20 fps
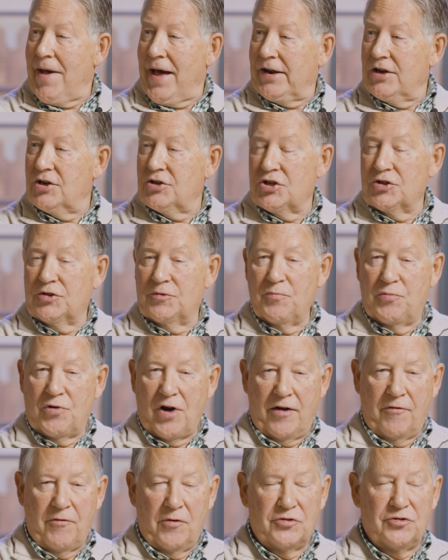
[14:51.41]
managers and
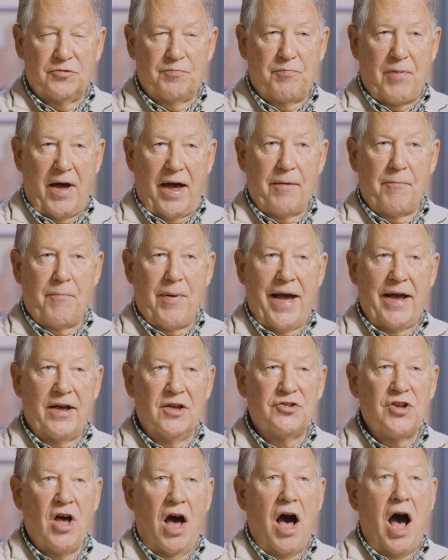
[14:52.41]
private
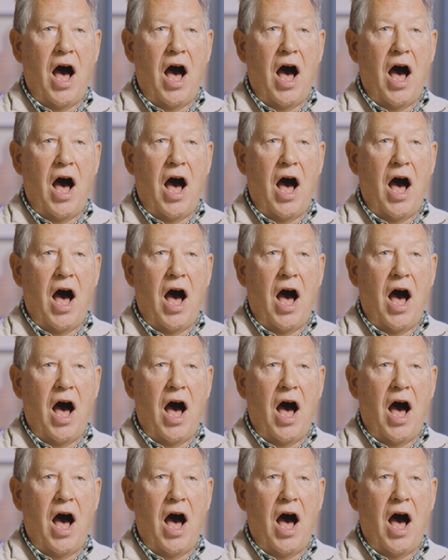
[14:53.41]
bankers